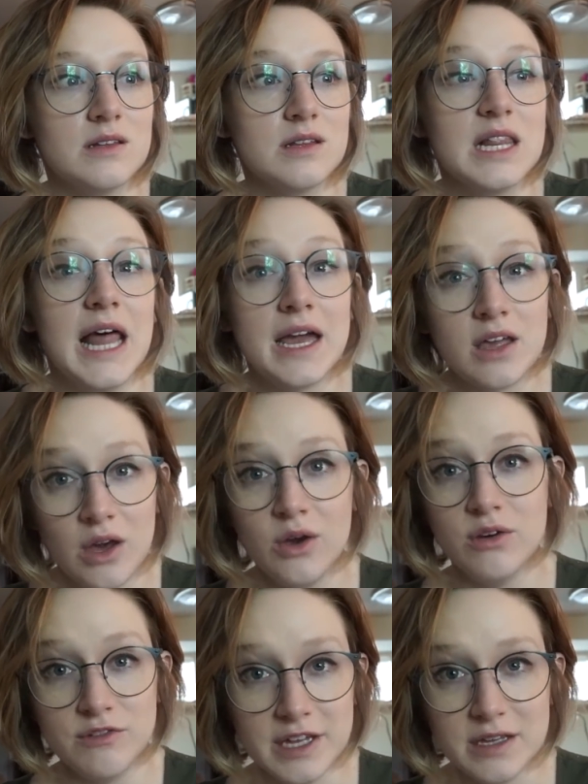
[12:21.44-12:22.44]
Let go
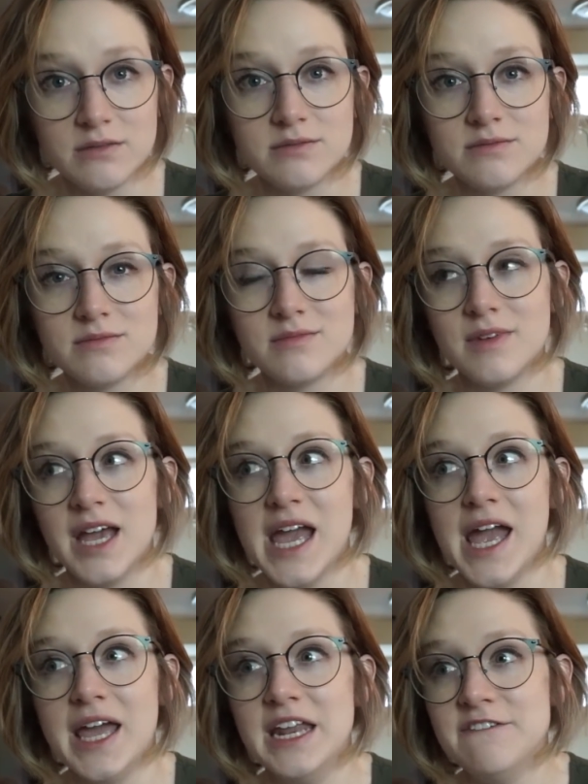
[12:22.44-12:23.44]
of it.
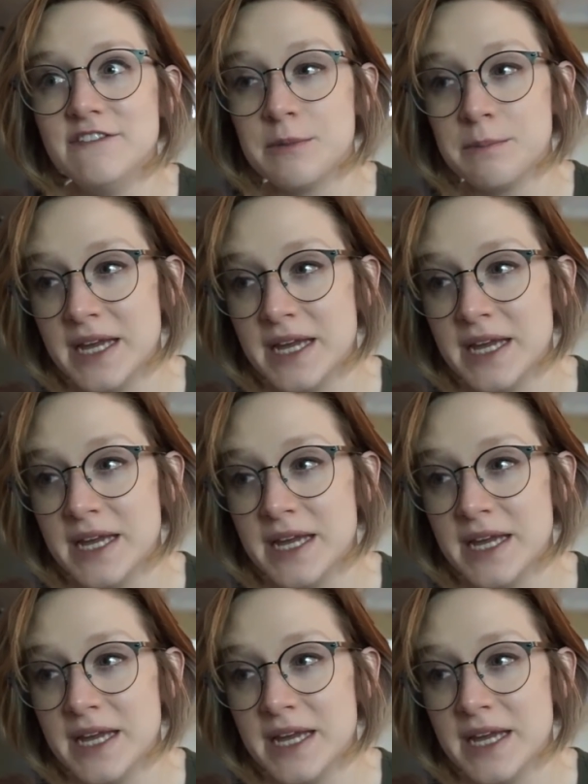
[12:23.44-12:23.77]
And if they're